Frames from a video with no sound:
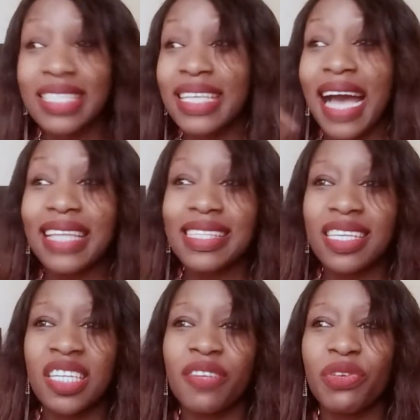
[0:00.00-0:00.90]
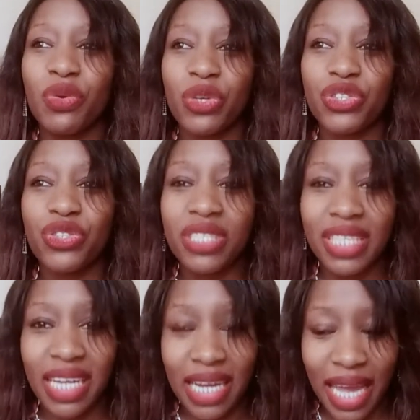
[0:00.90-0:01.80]
Is answering even questions
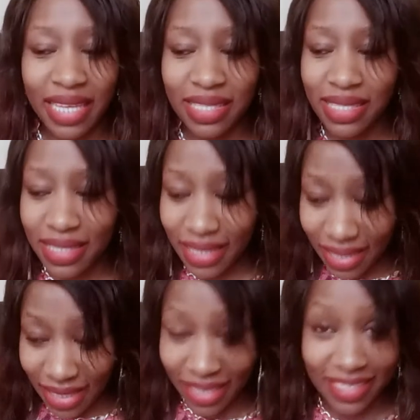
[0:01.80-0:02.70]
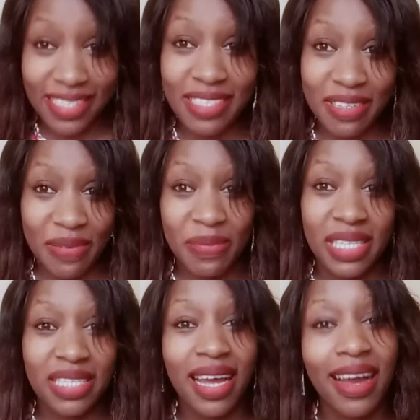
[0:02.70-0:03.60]
in class
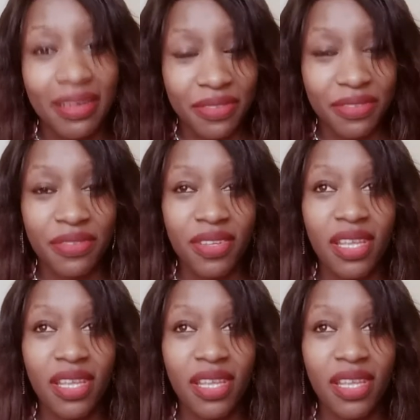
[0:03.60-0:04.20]
extremely tough?